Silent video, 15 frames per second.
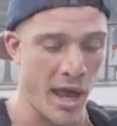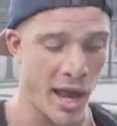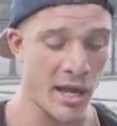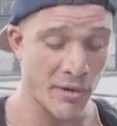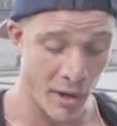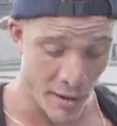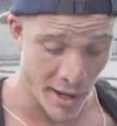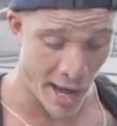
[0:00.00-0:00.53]

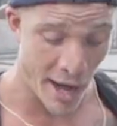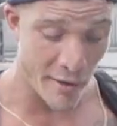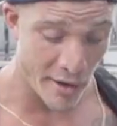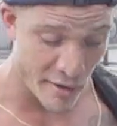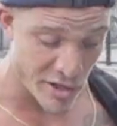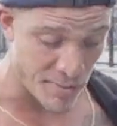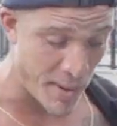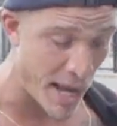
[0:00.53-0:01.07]
in an area
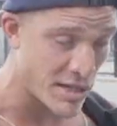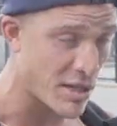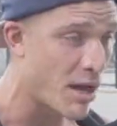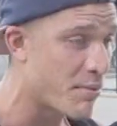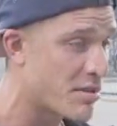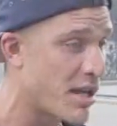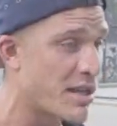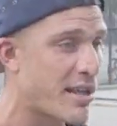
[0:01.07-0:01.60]
of space
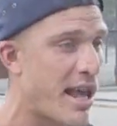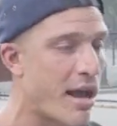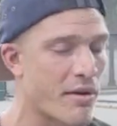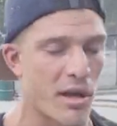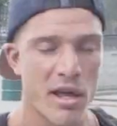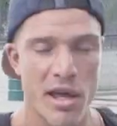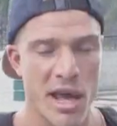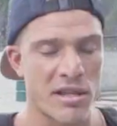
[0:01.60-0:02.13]
upside
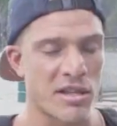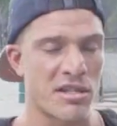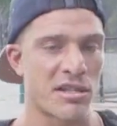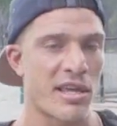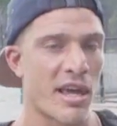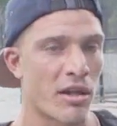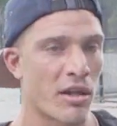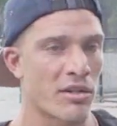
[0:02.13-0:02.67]
down. It's a
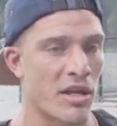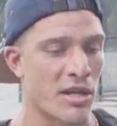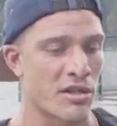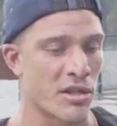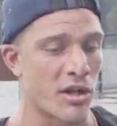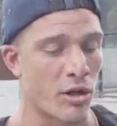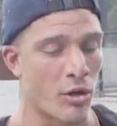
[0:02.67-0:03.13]
skill, it's an